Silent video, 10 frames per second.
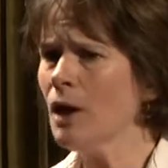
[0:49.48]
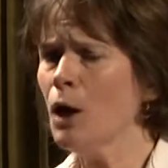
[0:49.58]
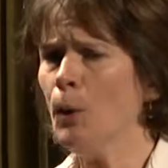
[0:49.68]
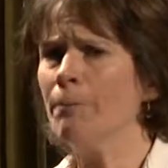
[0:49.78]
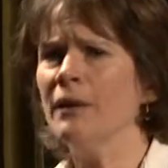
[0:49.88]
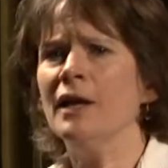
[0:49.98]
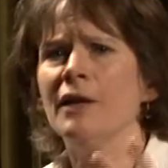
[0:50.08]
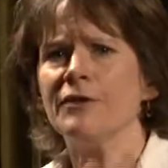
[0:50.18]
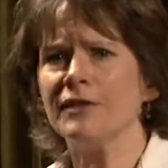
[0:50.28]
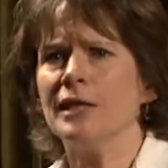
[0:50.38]
um,
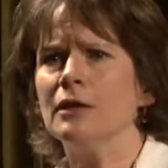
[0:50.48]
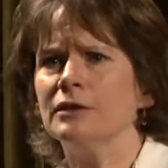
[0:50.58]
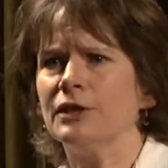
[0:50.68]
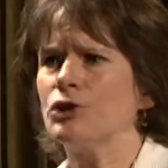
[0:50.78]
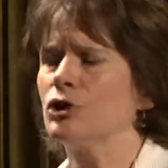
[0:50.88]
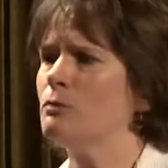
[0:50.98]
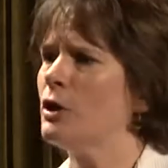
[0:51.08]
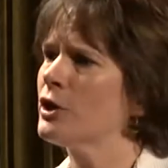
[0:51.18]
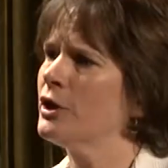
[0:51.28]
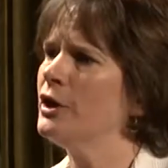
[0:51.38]
the single digital
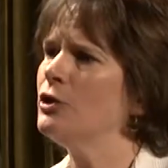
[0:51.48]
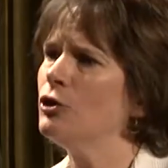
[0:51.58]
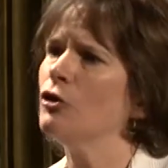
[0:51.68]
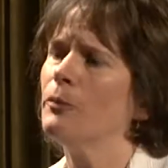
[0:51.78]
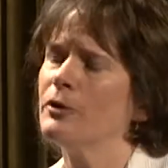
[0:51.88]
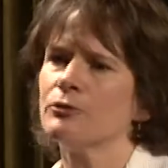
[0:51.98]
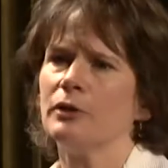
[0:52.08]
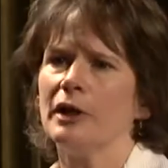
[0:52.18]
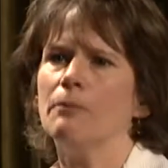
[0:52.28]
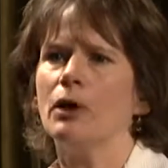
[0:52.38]
market in Europe is
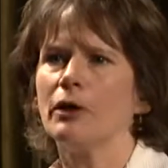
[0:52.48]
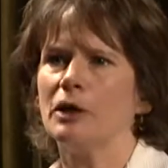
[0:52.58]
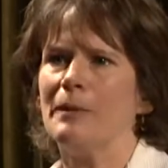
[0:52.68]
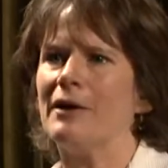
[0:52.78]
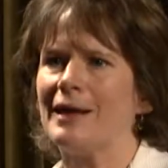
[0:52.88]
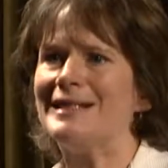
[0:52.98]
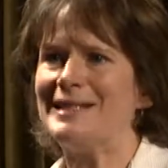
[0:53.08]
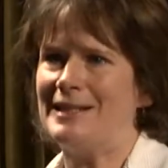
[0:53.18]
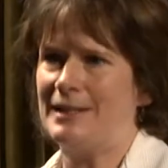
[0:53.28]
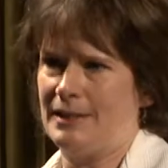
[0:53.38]
really a market about
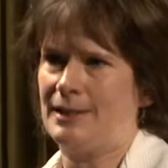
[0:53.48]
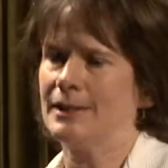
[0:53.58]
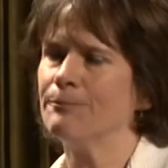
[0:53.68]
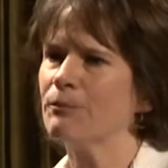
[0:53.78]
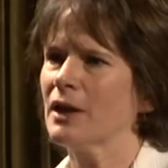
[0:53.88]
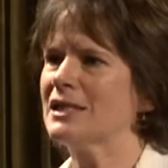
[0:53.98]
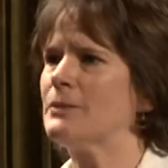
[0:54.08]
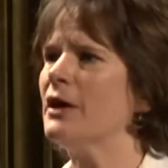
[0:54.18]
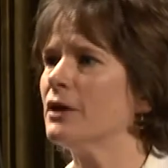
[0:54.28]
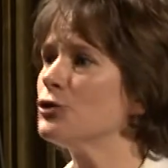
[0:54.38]
ideas. It's
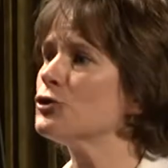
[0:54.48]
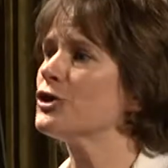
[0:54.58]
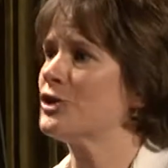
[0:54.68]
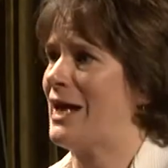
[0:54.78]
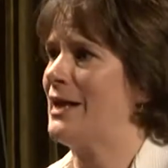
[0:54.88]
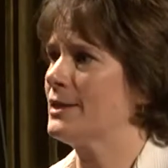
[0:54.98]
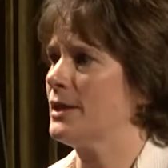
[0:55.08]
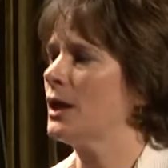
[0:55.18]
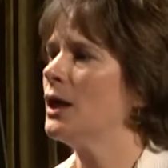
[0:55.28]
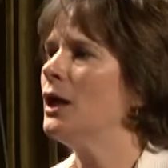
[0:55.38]
about understanding.
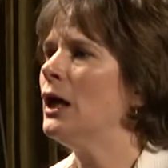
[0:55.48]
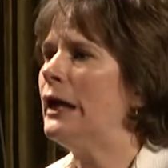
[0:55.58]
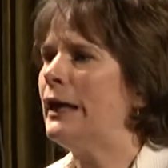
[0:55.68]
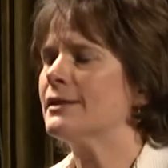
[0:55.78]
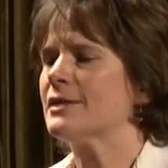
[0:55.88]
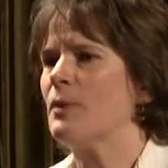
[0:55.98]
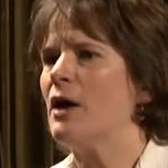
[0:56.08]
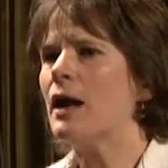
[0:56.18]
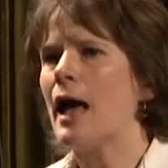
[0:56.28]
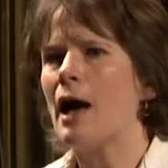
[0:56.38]
It's
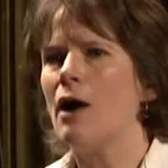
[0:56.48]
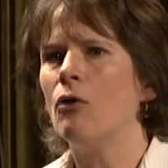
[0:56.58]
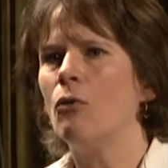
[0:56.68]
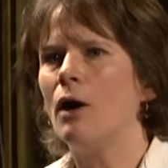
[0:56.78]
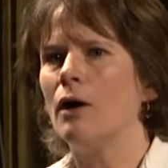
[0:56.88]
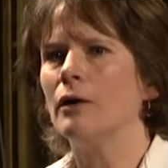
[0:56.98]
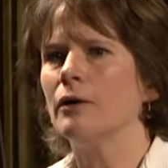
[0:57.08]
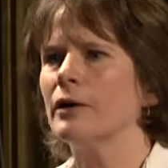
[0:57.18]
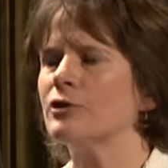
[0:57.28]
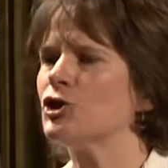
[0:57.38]
about how
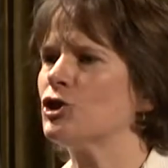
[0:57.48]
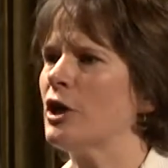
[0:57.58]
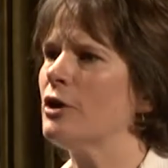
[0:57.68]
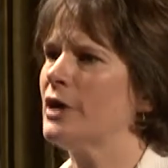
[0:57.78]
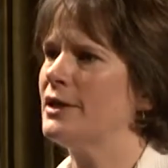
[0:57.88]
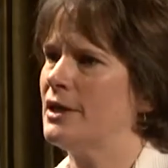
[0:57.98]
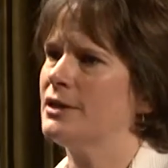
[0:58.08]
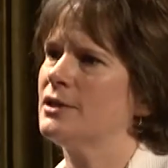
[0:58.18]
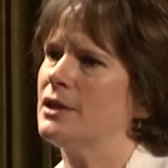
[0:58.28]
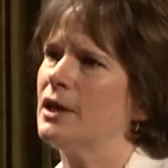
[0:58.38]
our shared
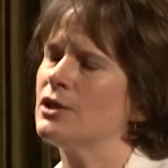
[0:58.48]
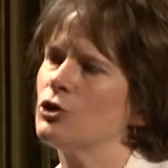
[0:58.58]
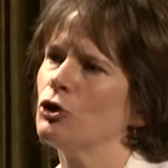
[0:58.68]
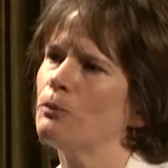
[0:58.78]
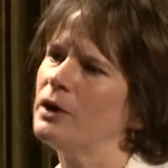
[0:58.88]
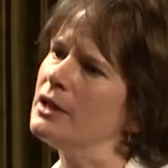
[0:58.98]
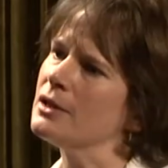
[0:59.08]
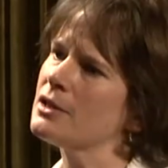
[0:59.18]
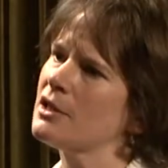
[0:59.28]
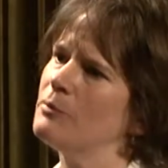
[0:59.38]
identity as
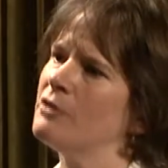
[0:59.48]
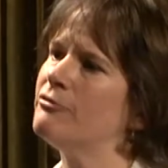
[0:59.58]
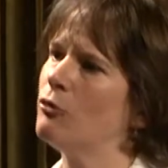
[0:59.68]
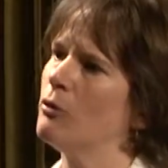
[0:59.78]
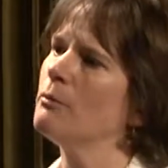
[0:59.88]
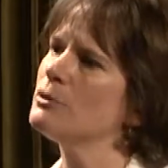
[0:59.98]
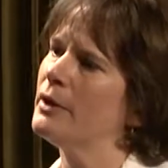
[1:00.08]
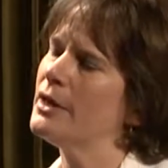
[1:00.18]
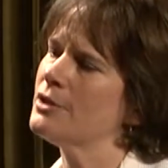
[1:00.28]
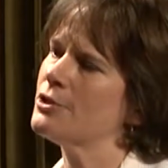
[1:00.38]
Europeans can be formed
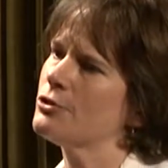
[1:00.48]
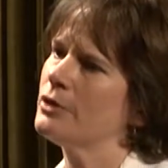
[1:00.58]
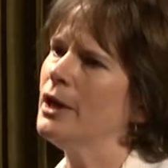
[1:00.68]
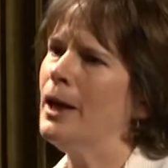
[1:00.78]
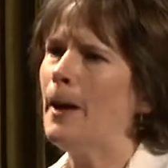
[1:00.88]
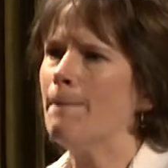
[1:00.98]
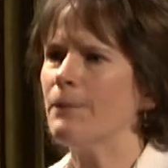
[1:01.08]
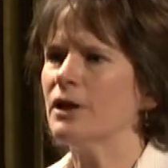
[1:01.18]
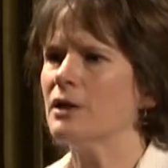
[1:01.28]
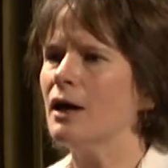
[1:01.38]
by history,
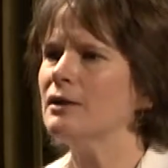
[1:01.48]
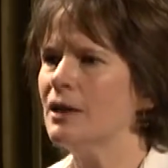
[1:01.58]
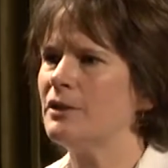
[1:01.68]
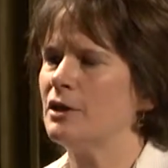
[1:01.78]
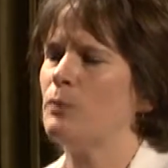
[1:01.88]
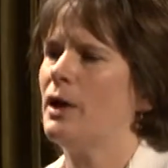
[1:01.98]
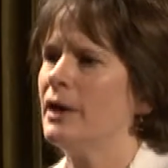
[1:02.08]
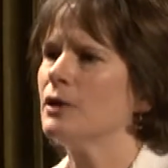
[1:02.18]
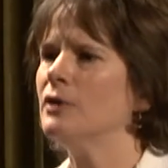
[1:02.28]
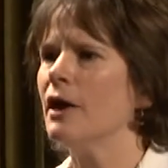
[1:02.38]
but not limited by
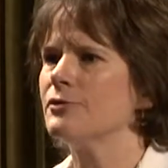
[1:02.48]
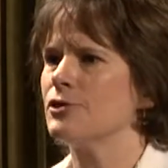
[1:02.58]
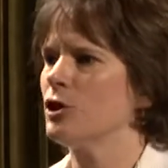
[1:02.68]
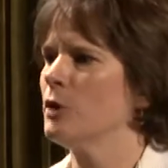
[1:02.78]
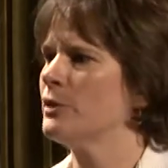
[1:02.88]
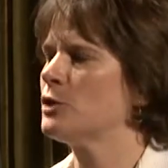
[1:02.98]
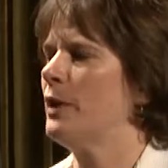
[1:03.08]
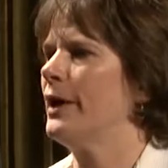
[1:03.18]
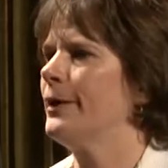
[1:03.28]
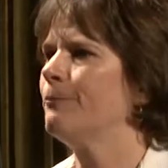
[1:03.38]
it, not determined
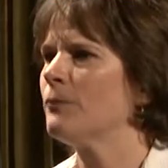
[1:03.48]
by it.